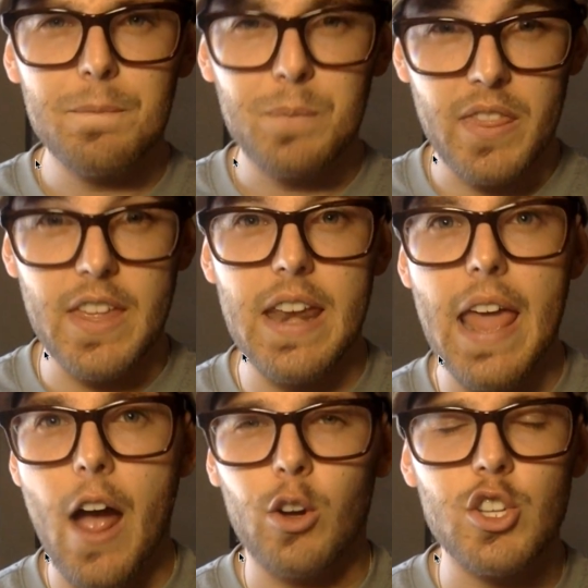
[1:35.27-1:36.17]
than
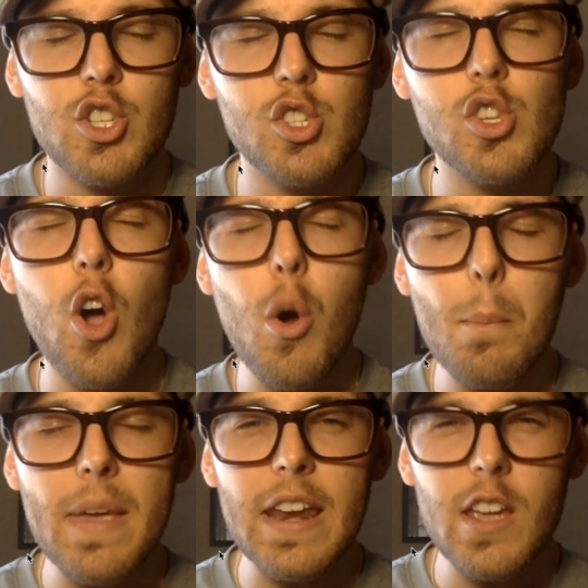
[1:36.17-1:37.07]
now, because so
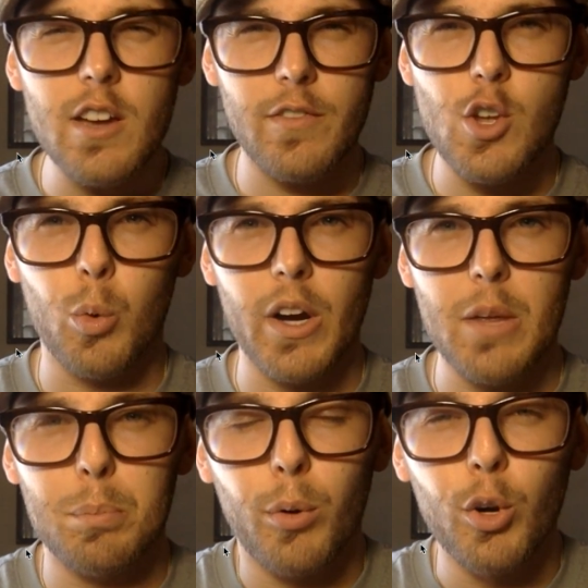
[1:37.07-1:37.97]
many of you were
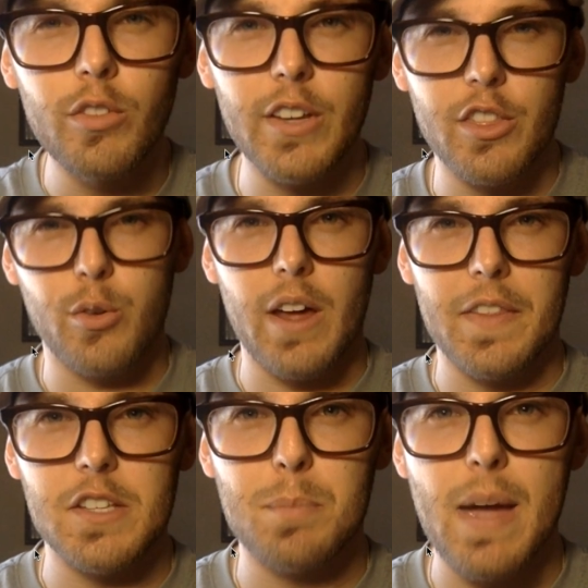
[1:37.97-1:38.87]
improving throughout
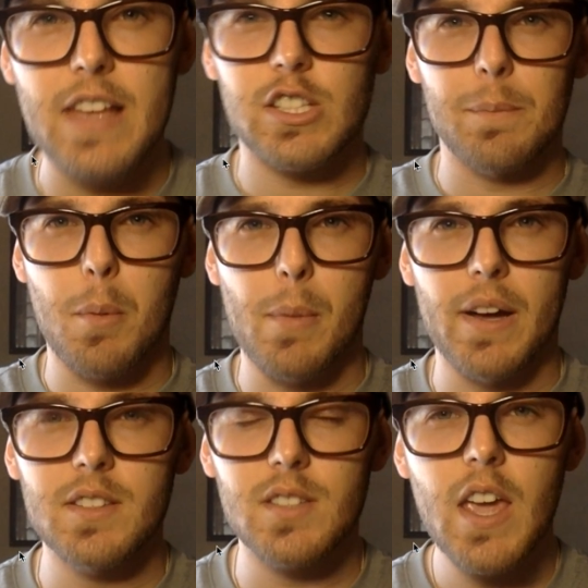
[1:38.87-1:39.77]
these past couple
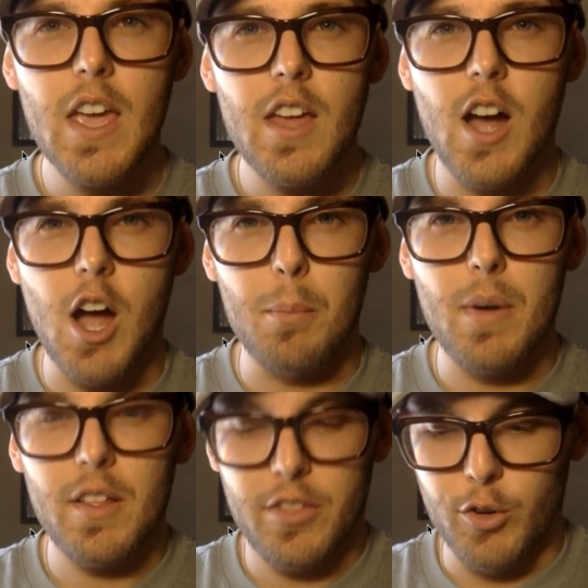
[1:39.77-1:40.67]
months
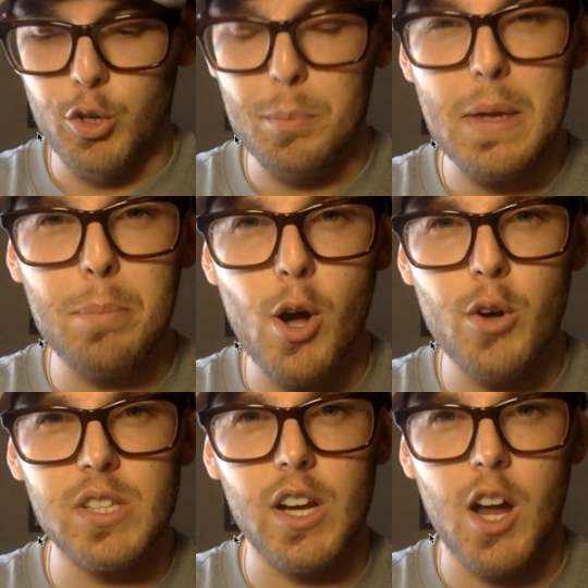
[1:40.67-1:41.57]
through me
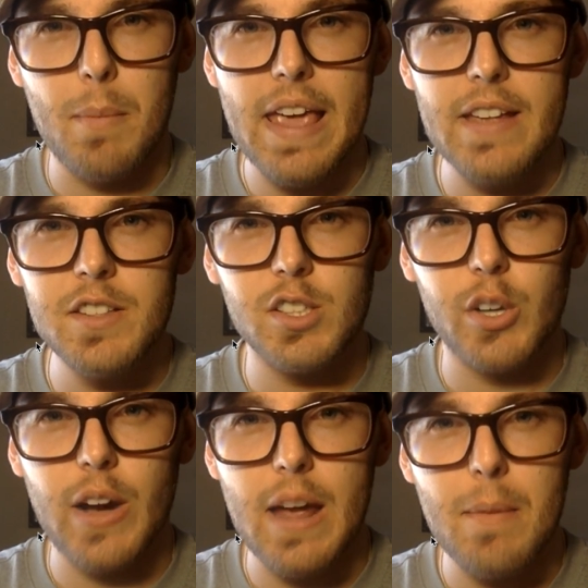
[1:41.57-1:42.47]
posting on my
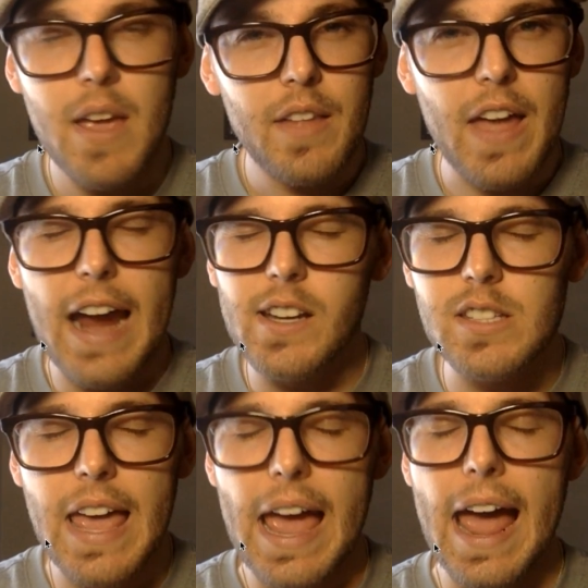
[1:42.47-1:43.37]
Instagram, that I just
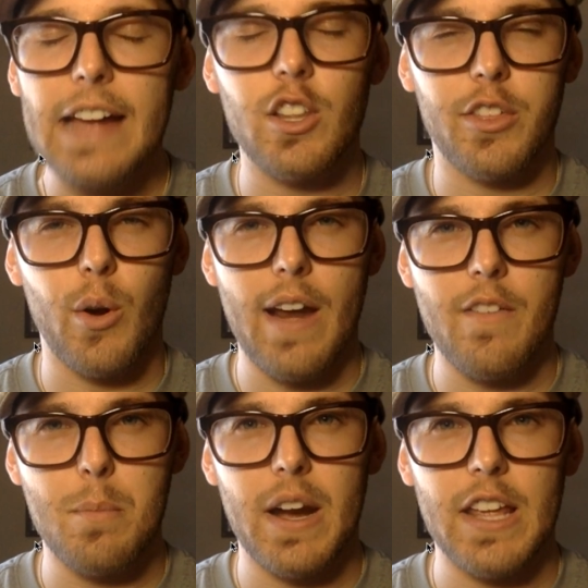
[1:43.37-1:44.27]
had to throw
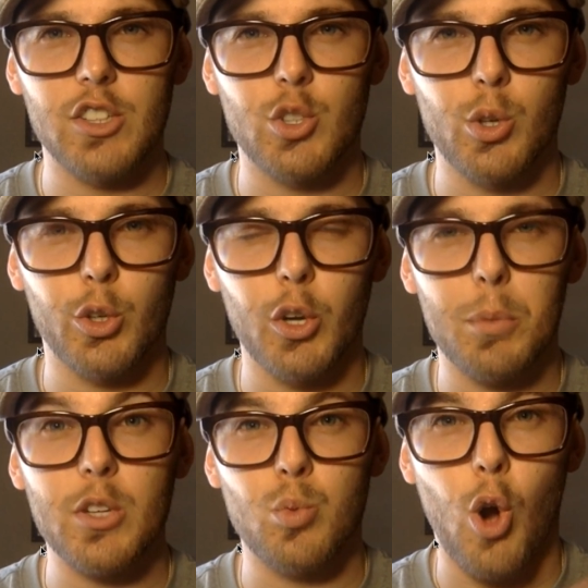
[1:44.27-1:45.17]
everybody into a group
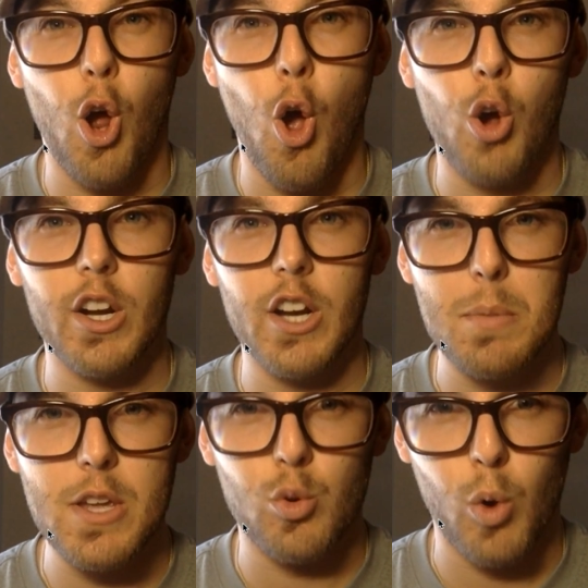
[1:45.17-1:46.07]
because we're all going to
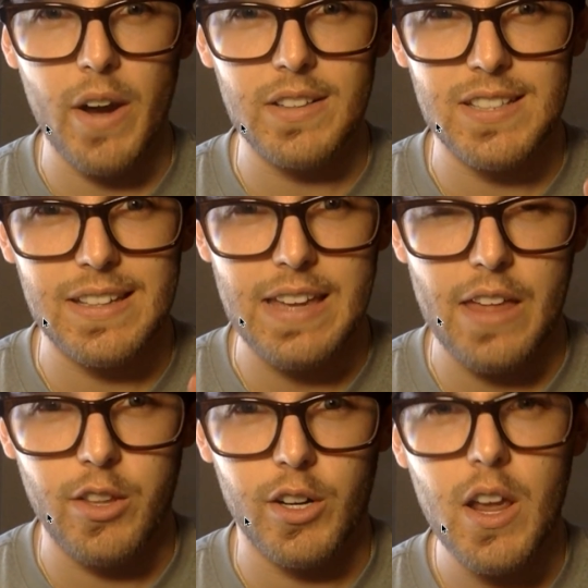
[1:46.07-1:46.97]
be growing
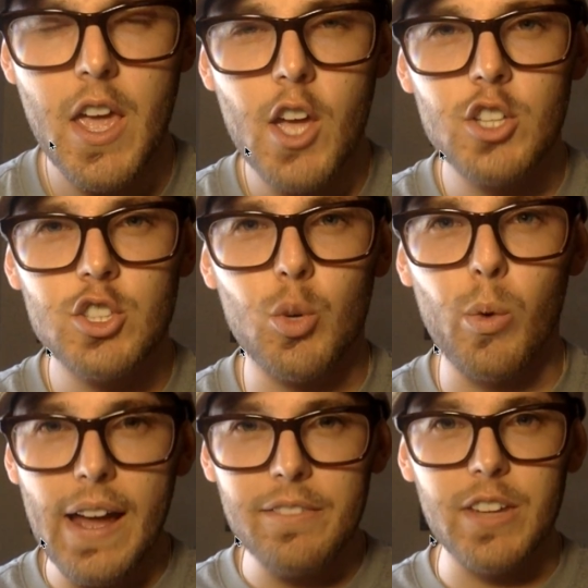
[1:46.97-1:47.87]
together. So
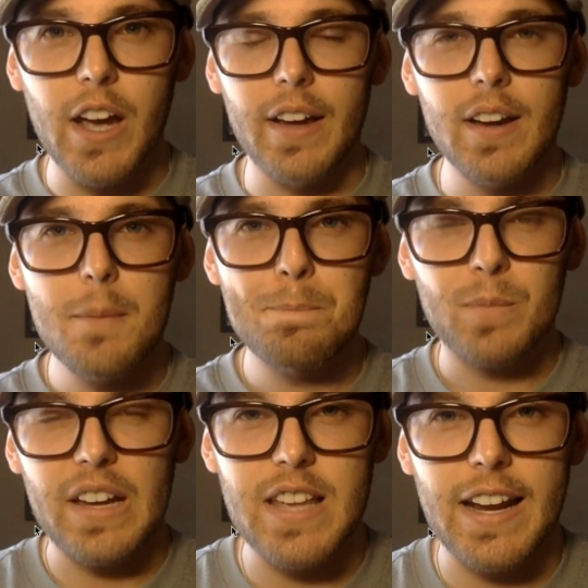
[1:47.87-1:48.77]
what I've done
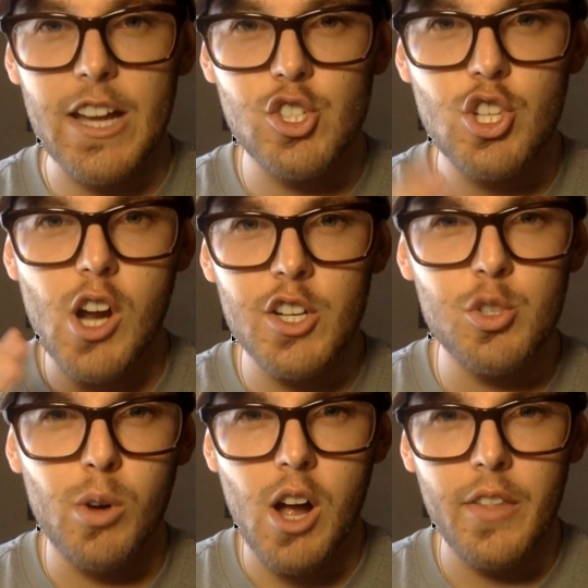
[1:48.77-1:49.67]
is I got
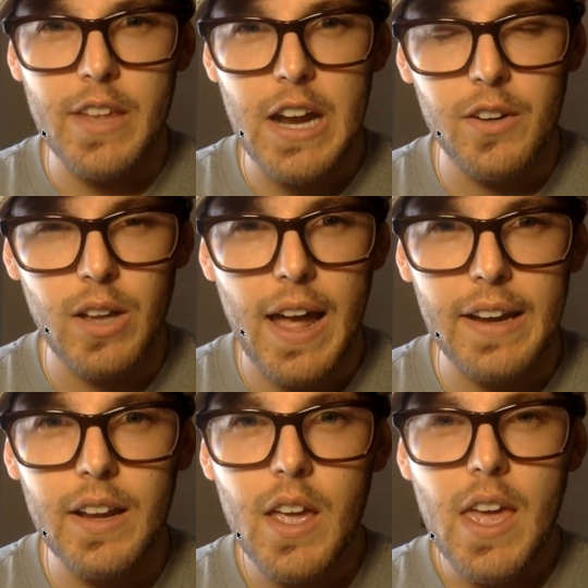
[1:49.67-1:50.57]
Joshua on the other
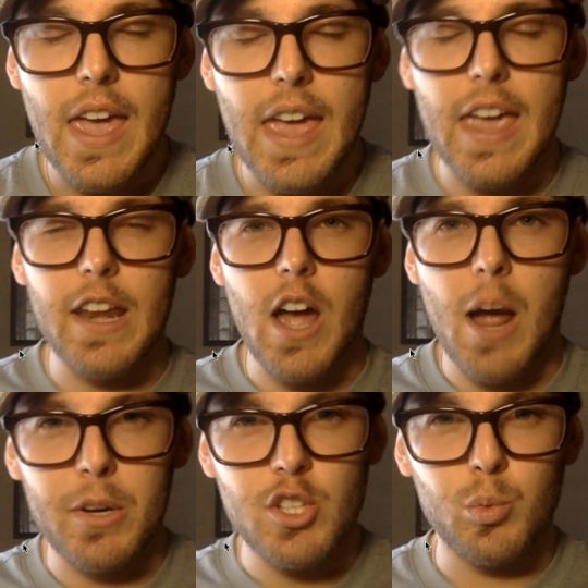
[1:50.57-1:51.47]
line, and I'm
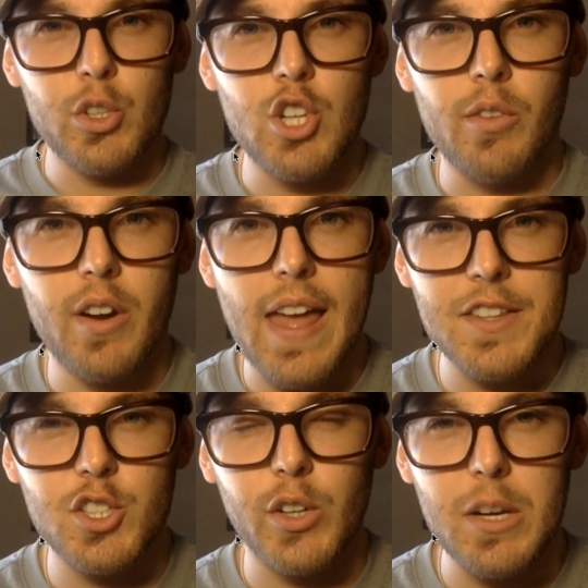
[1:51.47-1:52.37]
going to switch over to
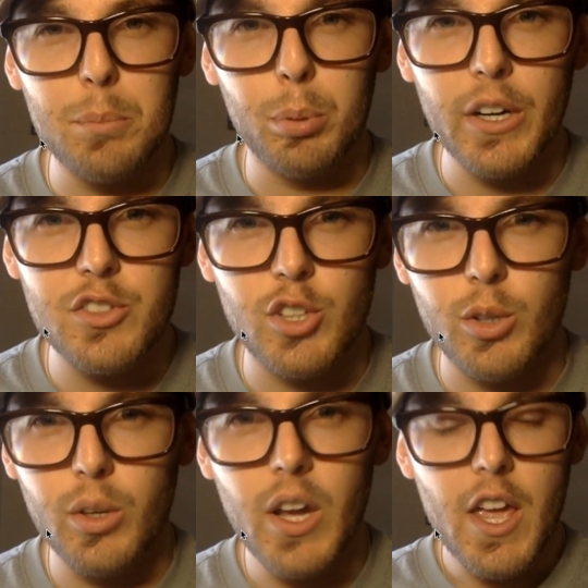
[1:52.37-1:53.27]
that screen pretty
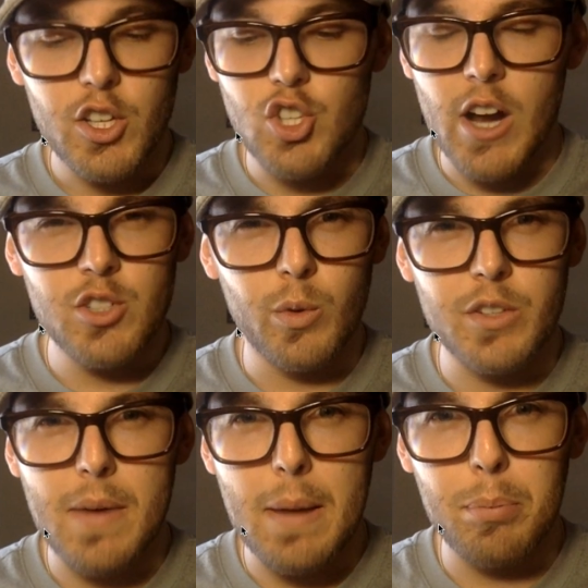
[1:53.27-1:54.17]
soon. Joshua
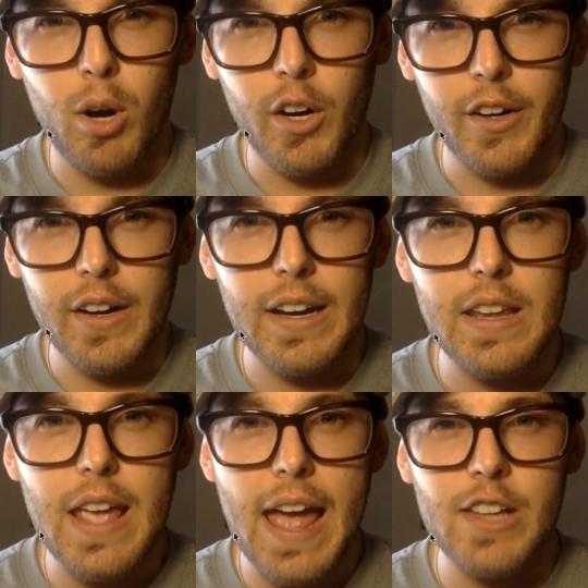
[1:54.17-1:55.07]
is my partner, and
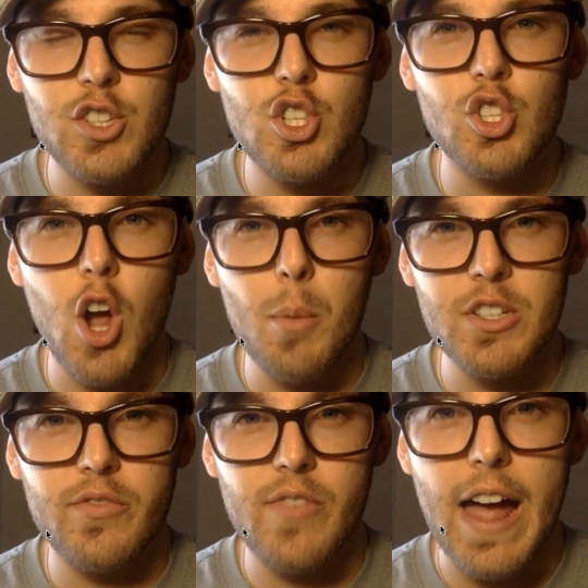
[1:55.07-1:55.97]
he adds so
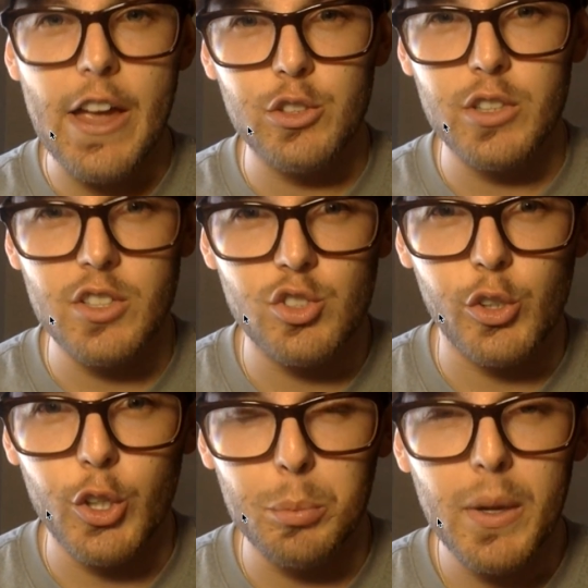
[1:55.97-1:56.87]
much value to this
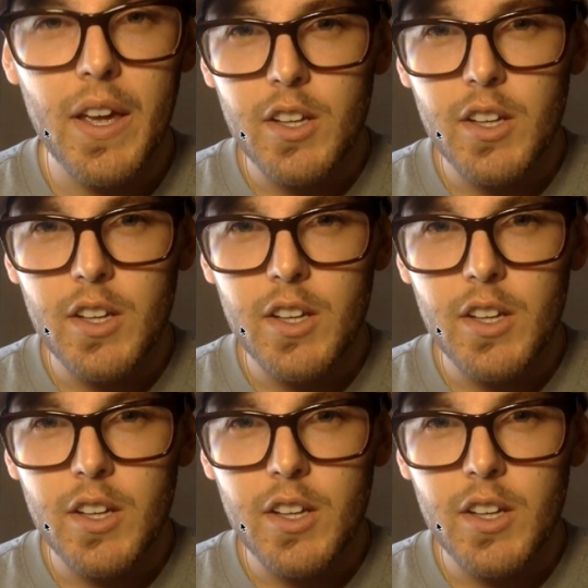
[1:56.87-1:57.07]
group.